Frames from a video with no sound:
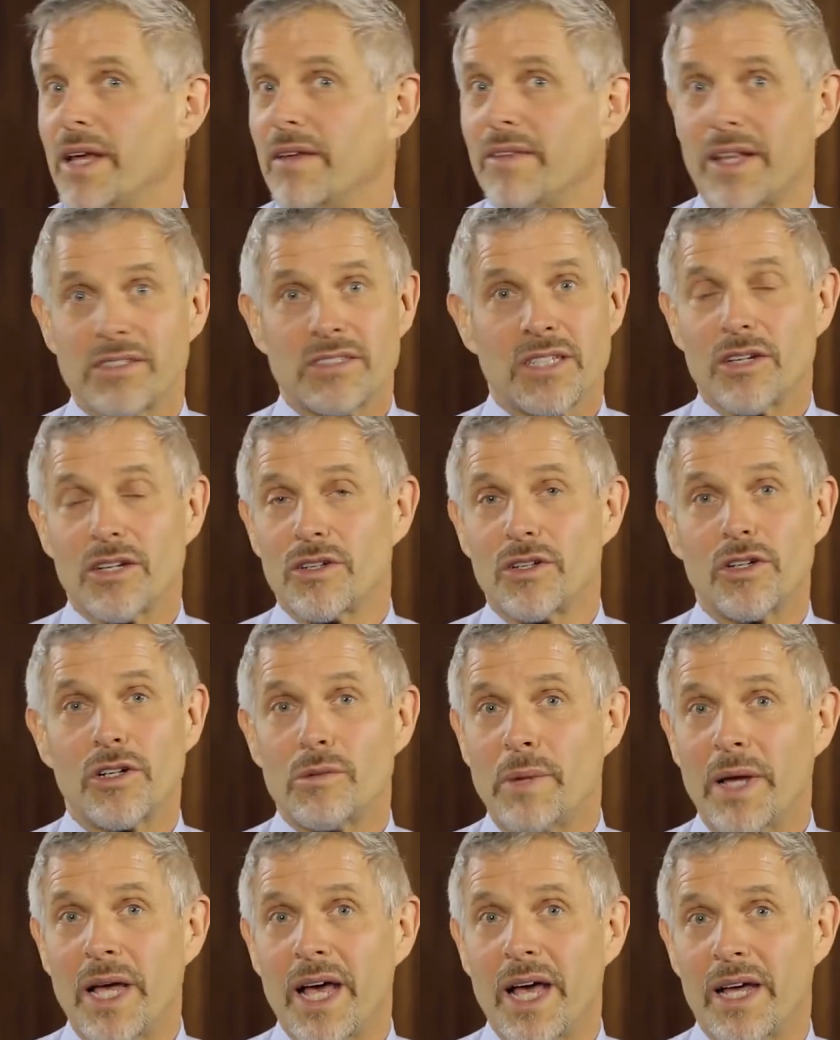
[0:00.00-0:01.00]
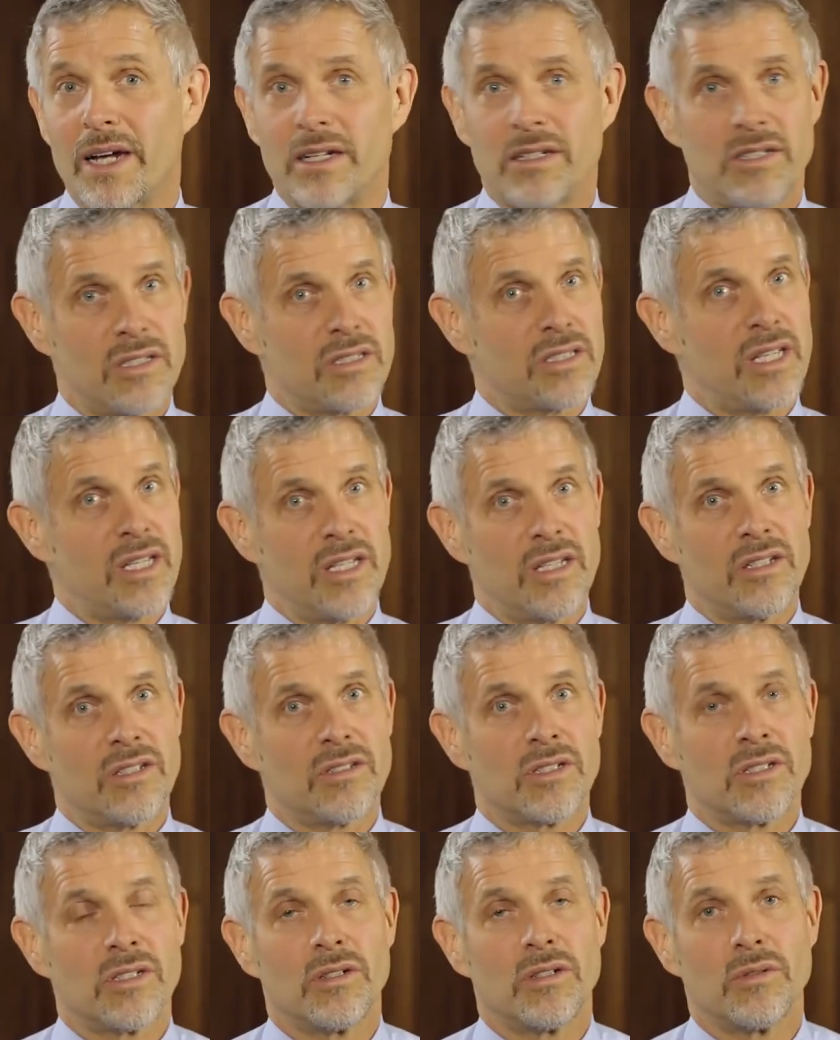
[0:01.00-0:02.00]
That's not good or bad, it just
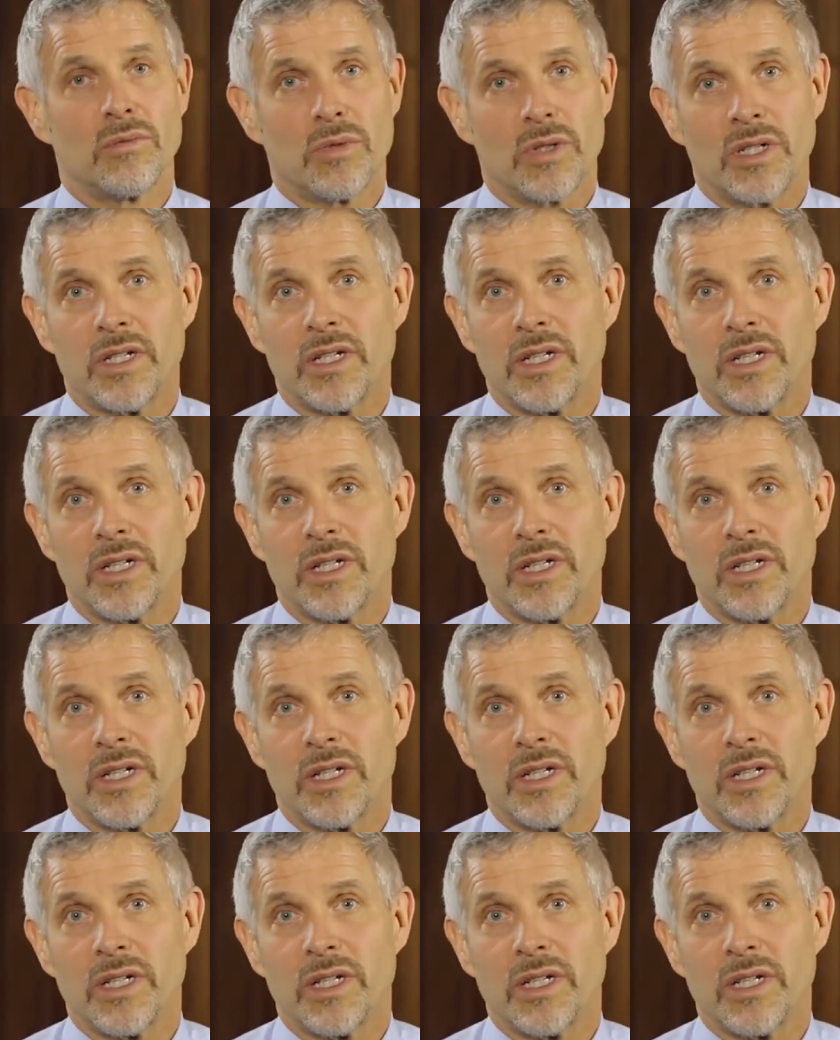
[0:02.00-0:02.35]
is what it